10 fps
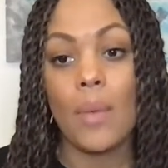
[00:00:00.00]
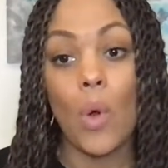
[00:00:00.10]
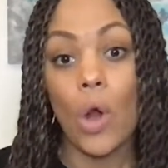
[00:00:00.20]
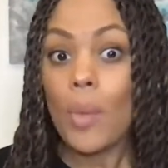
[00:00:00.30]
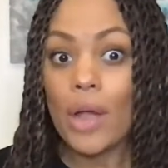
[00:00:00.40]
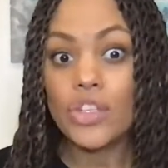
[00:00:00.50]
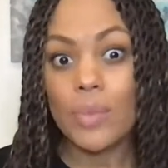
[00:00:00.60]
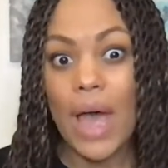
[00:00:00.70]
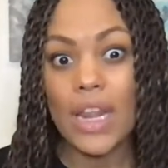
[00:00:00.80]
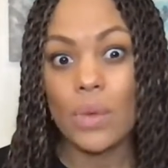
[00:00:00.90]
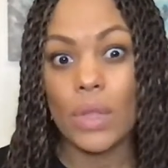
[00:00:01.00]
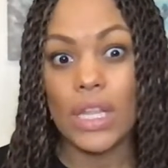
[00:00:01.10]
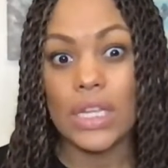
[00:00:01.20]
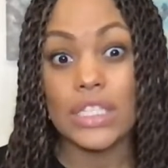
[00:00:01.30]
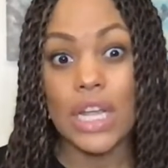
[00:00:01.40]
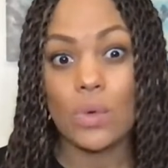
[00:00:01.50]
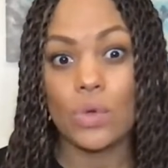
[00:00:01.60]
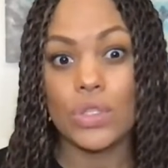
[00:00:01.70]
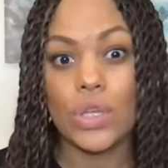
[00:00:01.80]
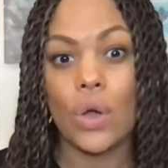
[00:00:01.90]
Or about your body really in
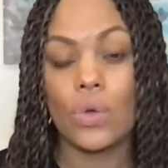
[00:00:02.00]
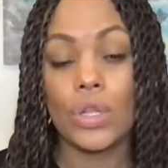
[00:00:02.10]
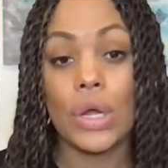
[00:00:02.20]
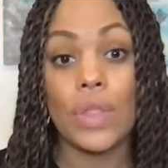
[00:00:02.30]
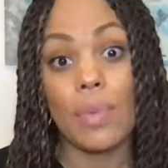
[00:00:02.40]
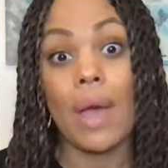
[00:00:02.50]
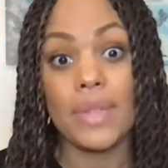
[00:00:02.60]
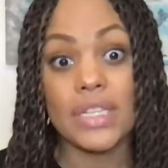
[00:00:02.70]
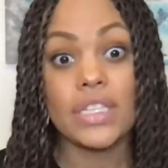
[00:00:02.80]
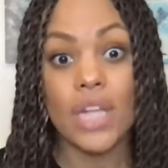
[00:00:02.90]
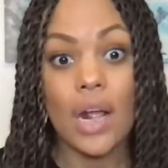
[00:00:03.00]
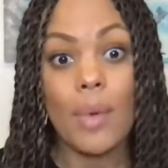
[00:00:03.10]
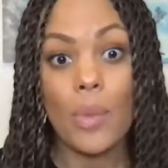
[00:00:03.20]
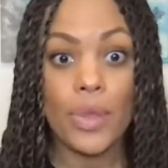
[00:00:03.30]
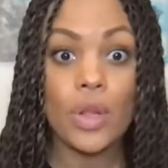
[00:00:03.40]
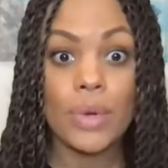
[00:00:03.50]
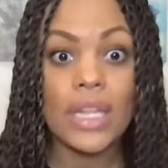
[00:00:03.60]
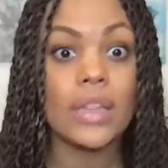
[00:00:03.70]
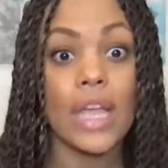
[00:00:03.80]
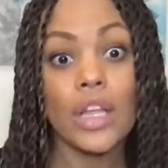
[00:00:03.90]
general. So, they probably did just talk about
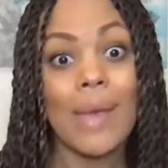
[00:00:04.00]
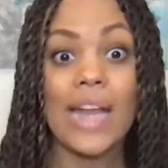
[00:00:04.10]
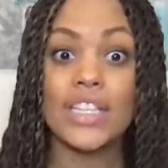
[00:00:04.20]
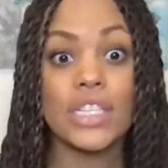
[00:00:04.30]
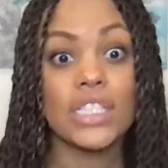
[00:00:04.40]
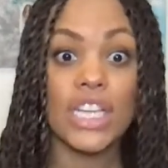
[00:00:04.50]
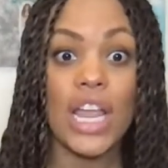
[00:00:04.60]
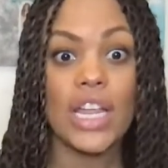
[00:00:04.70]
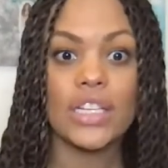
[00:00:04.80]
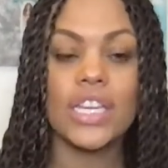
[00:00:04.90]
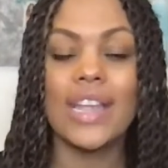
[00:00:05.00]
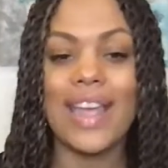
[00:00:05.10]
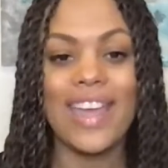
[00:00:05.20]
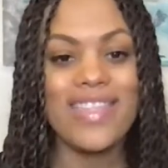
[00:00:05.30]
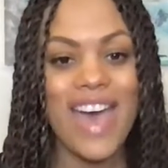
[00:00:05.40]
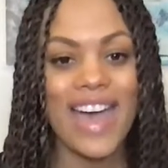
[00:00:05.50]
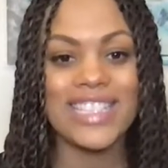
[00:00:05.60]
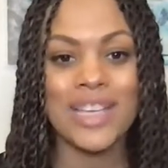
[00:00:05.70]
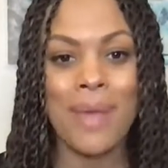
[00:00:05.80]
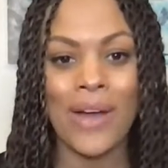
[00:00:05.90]
puberty and your body's going to change and
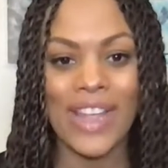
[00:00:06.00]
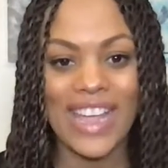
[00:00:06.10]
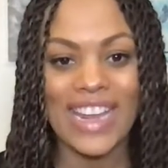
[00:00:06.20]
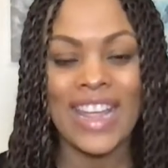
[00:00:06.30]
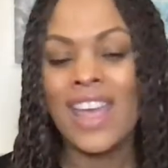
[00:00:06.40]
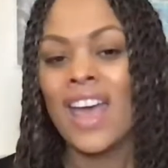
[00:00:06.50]
that's about it.